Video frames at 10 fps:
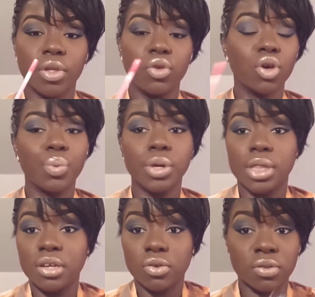You can put
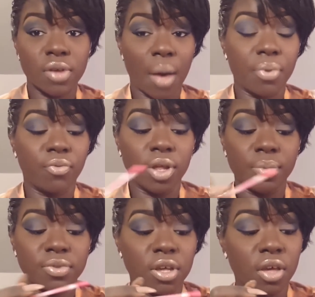these on top of
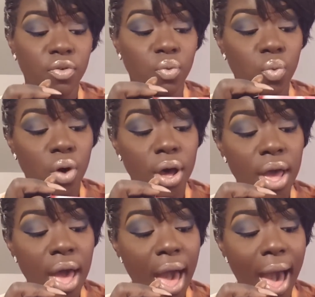lipstick if you want.
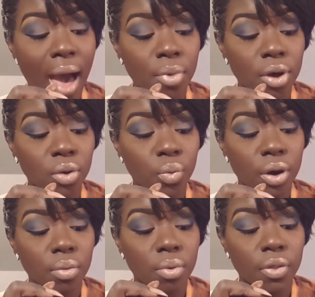I'm going to
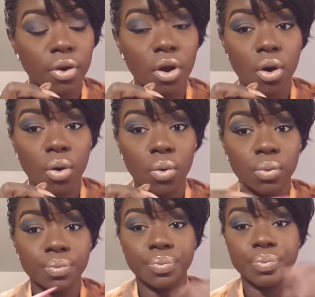wear them on their
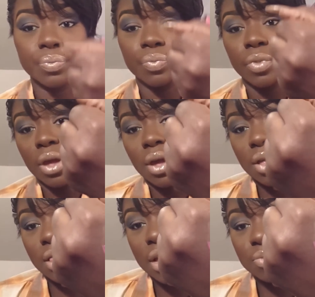own.
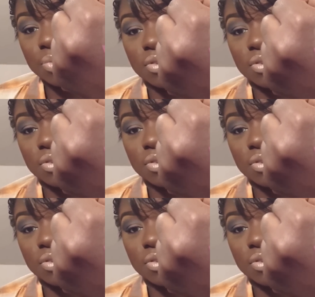That's